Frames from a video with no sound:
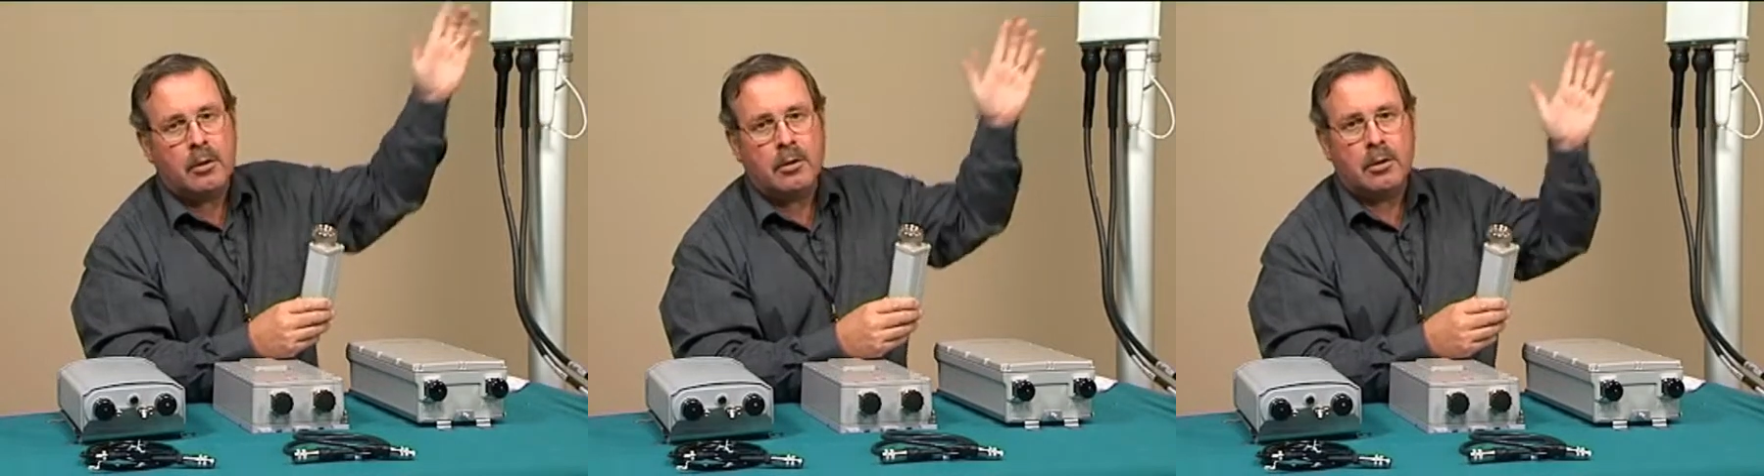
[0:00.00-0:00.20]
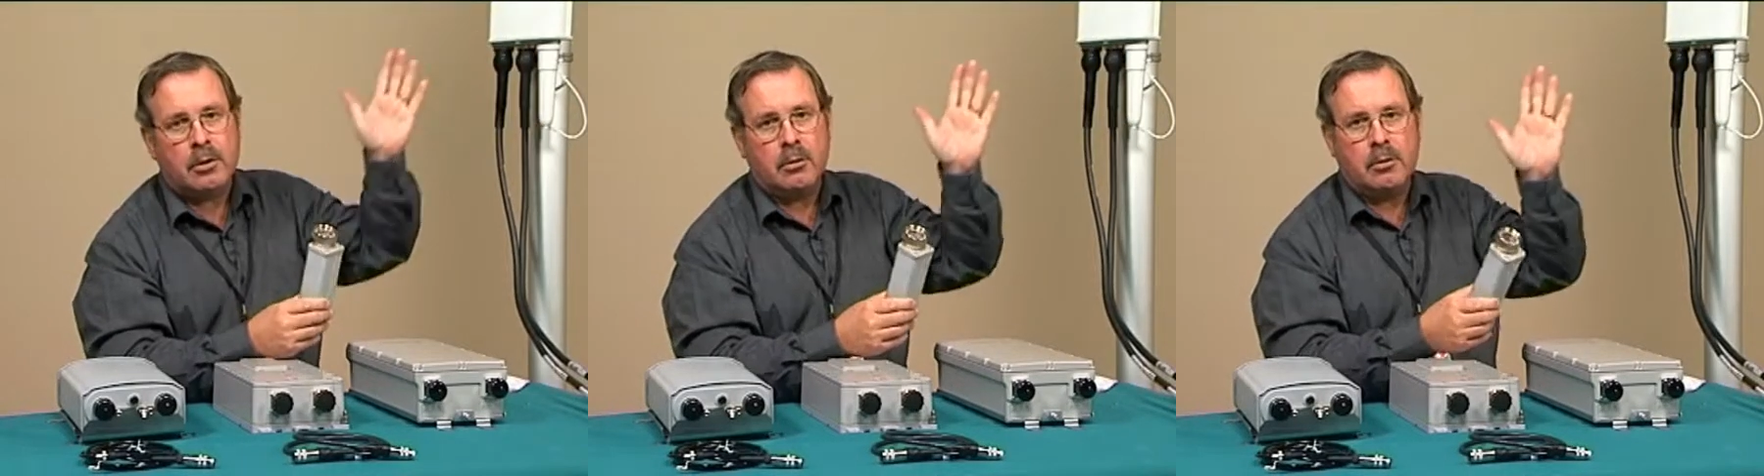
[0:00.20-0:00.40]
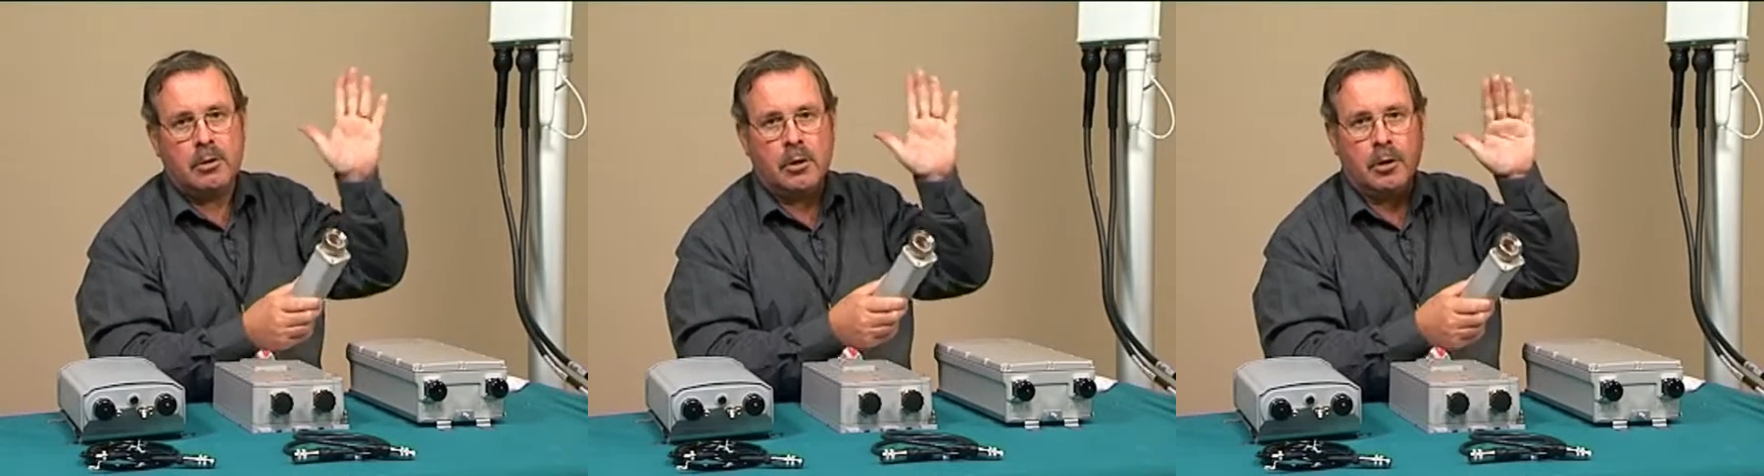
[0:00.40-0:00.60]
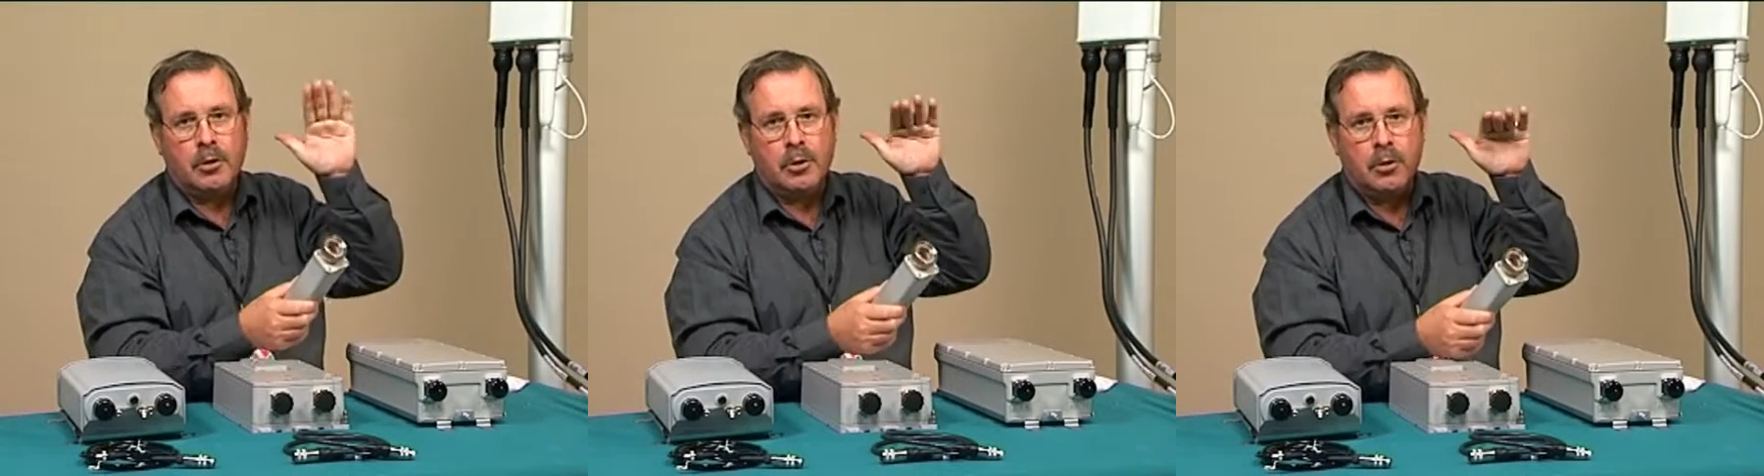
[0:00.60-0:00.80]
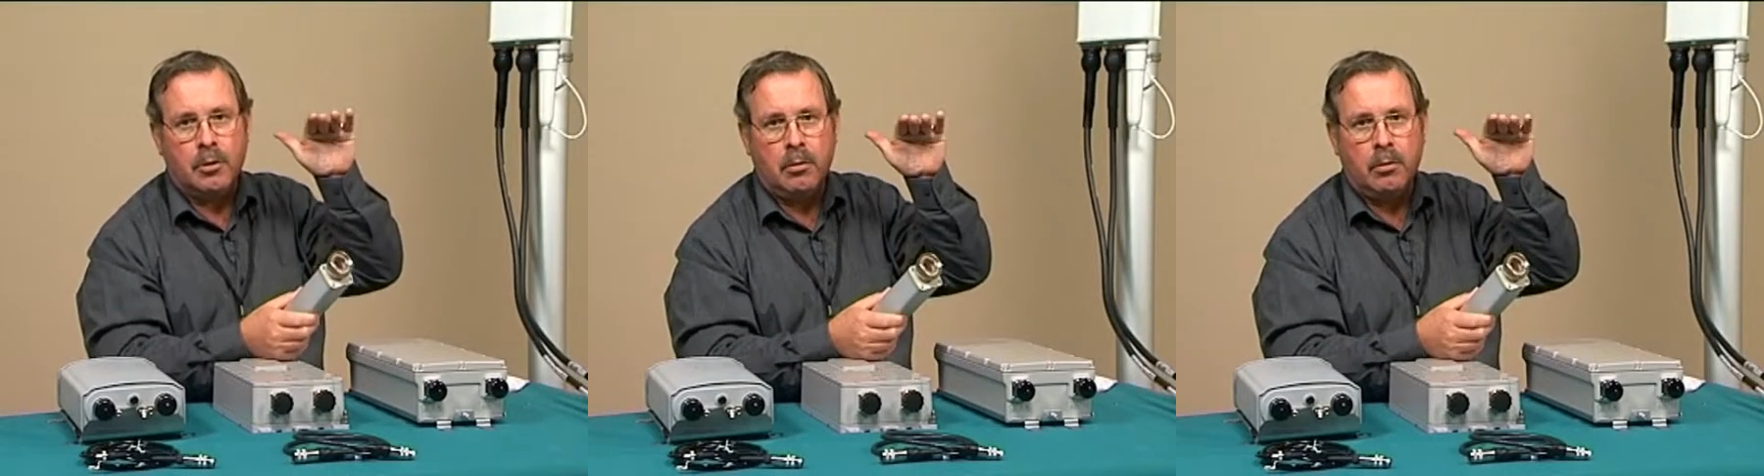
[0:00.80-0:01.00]
to
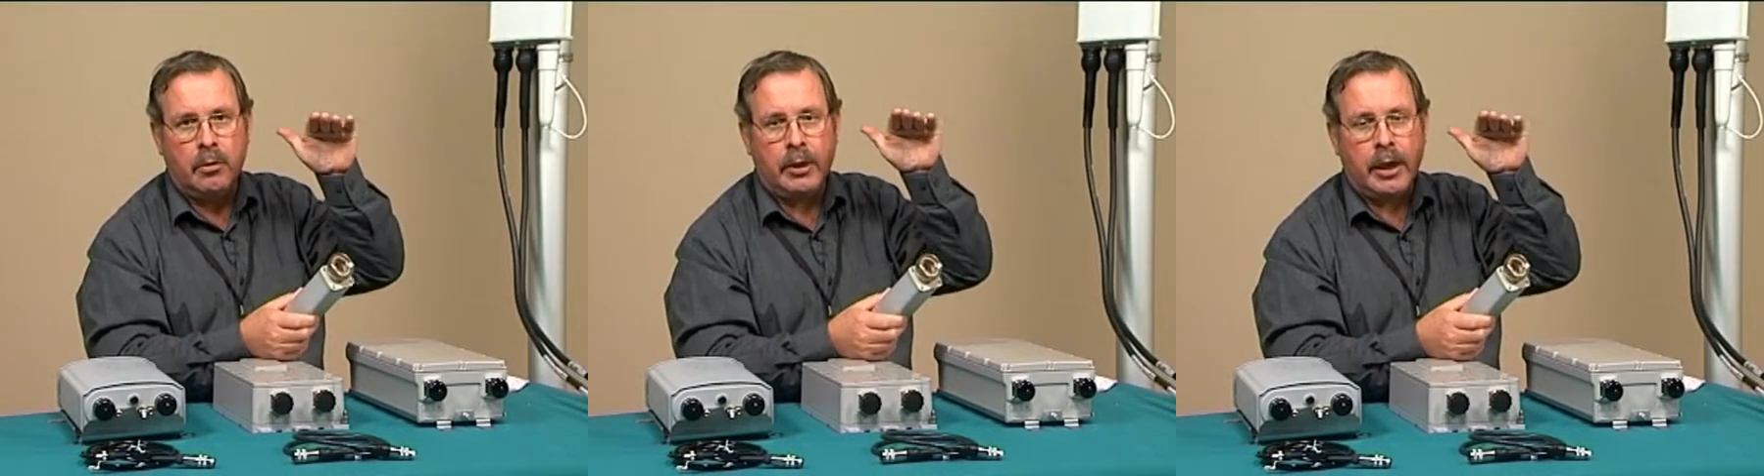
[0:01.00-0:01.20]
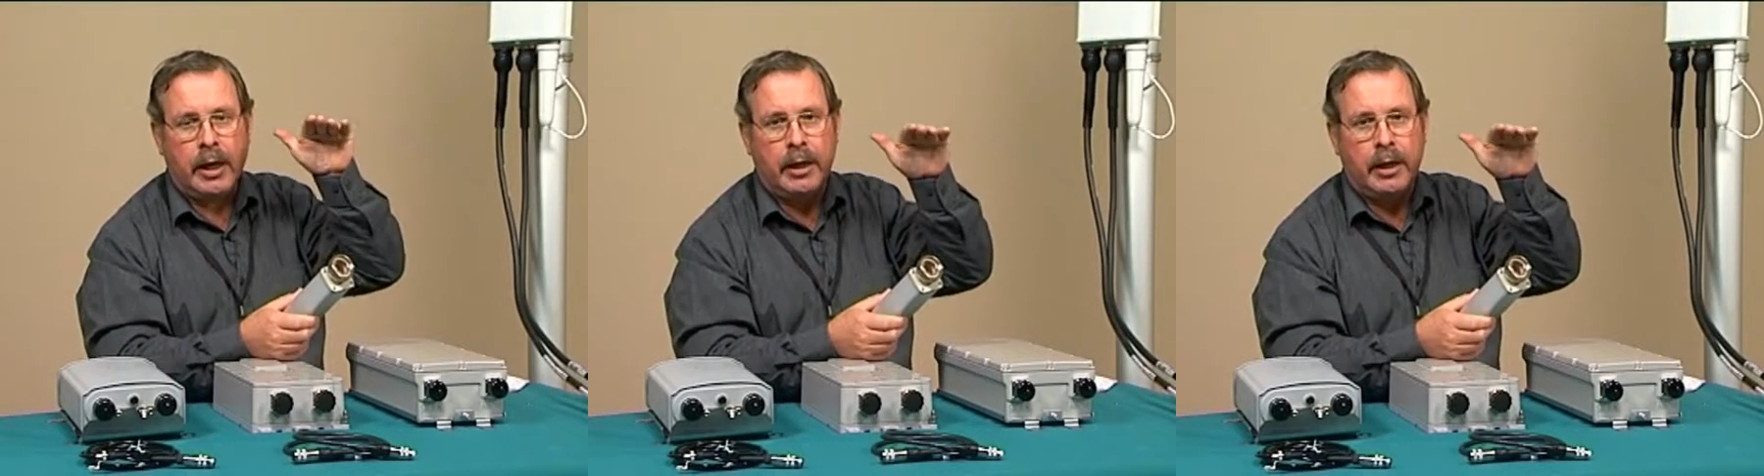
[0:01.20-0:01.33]
control the